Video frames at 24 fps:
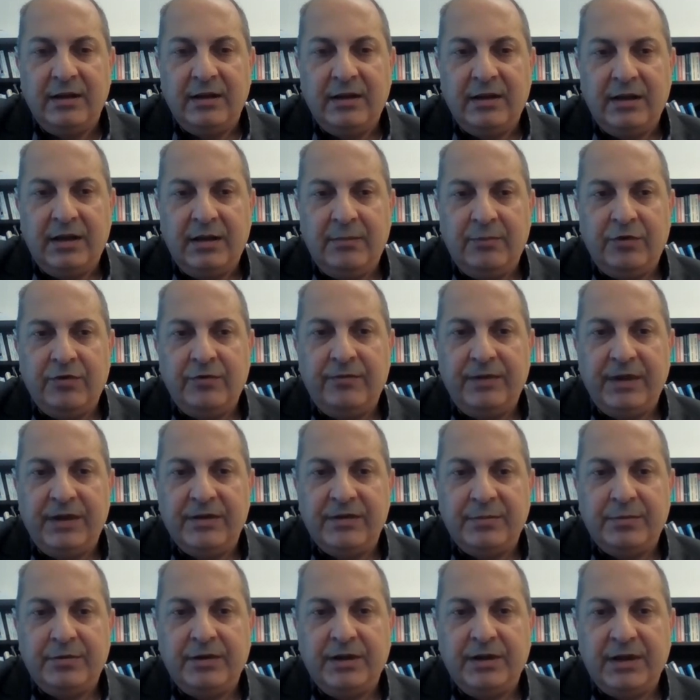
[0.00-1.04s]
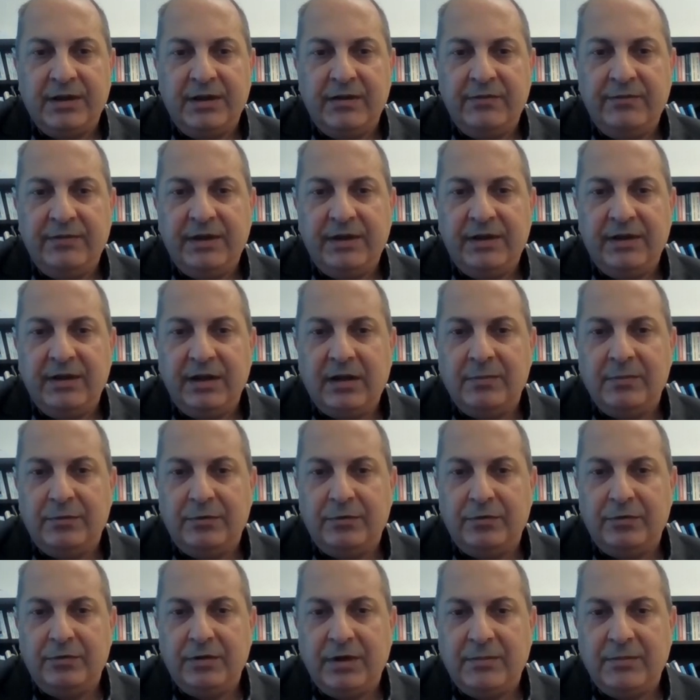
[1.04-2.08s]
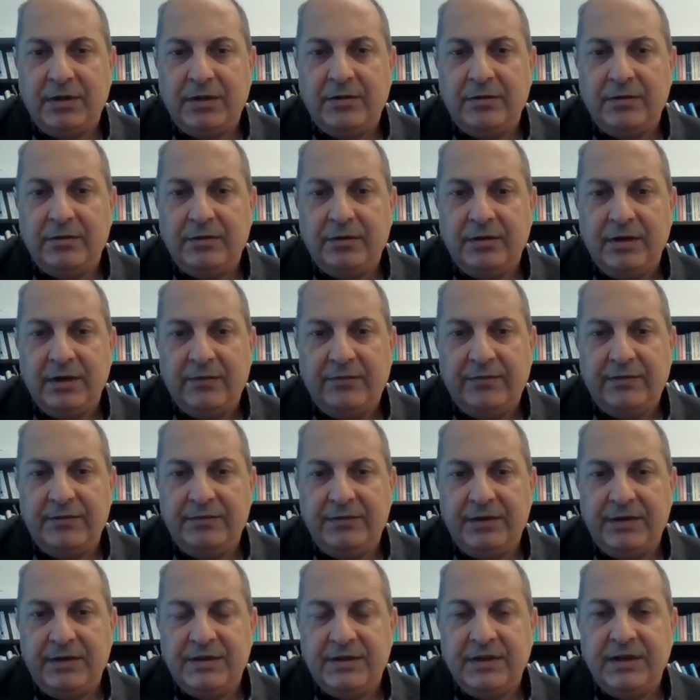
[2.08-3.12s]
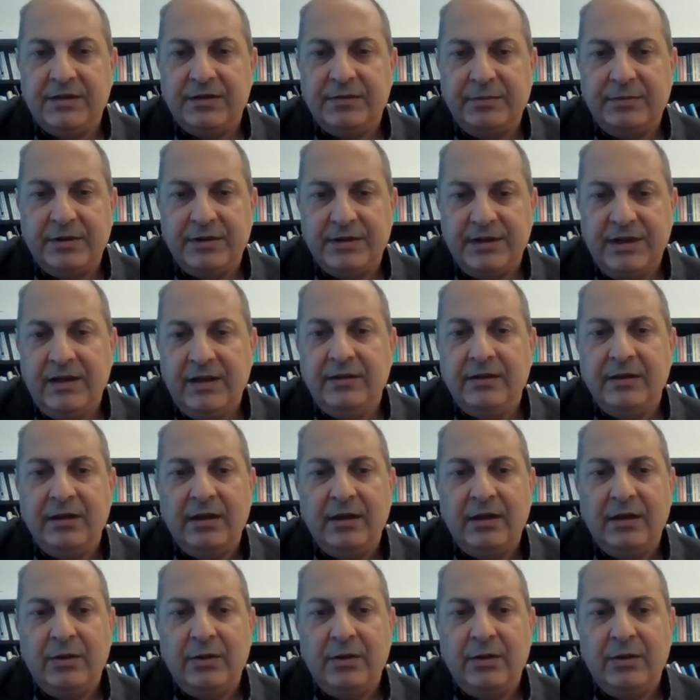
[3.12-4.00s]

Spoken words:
improved its productivity up to about 56%,